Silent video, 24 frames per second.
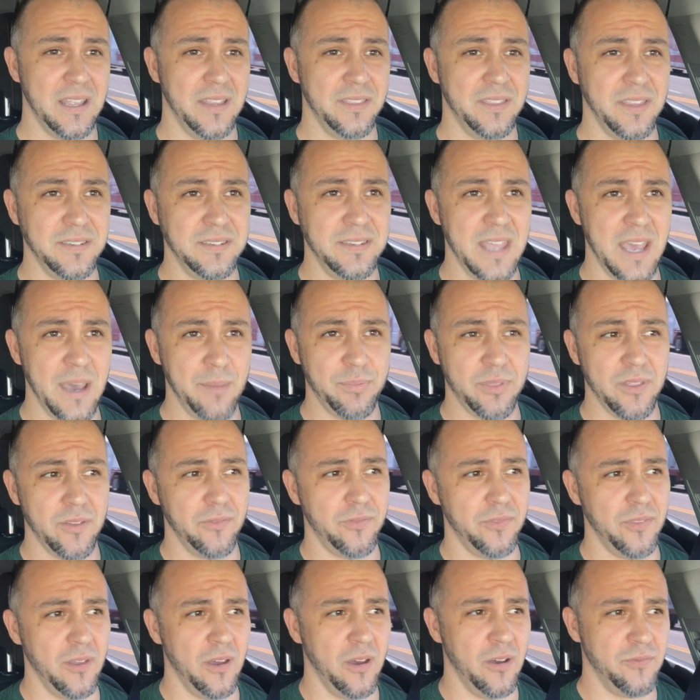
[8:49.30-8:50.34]
the depth
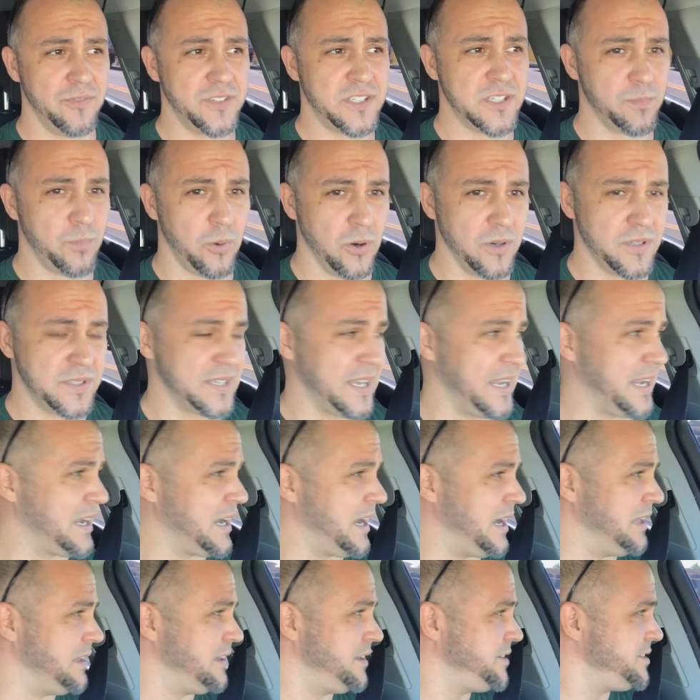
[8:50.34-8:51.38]
of sports
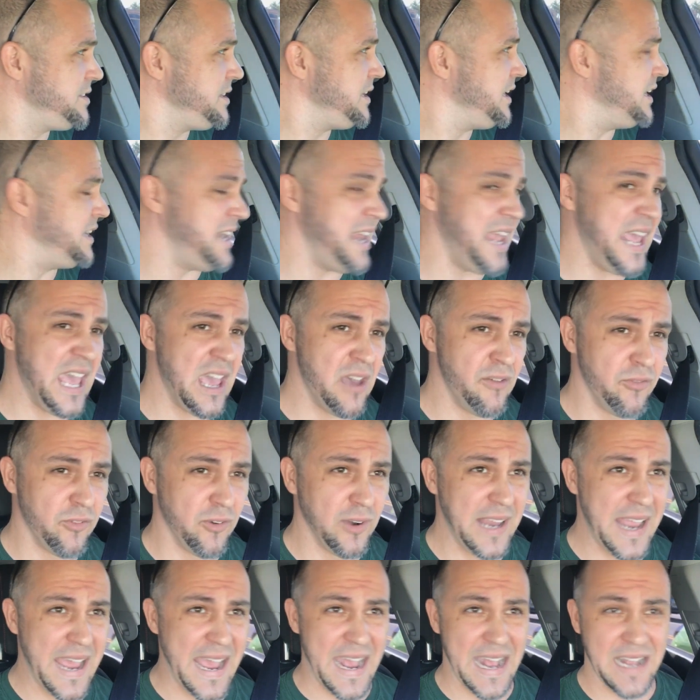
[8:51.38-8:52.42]
psychology in
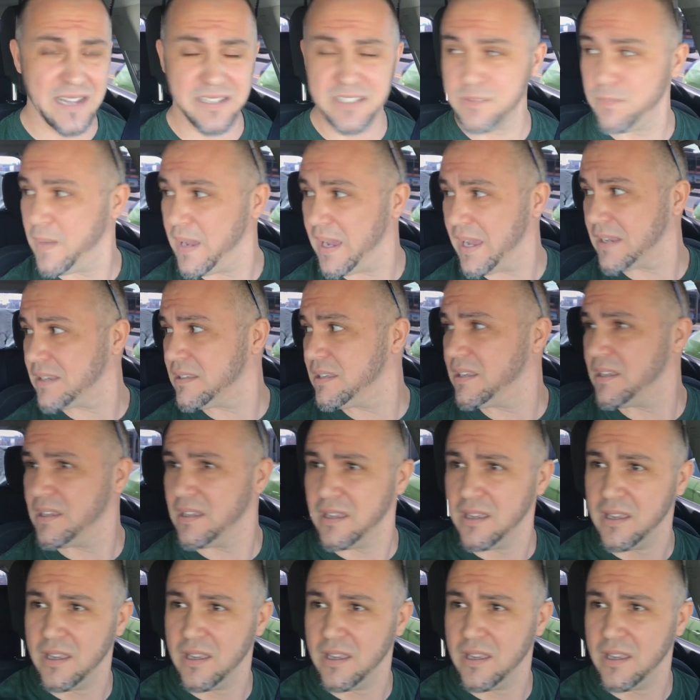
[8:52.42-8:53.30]
every aspect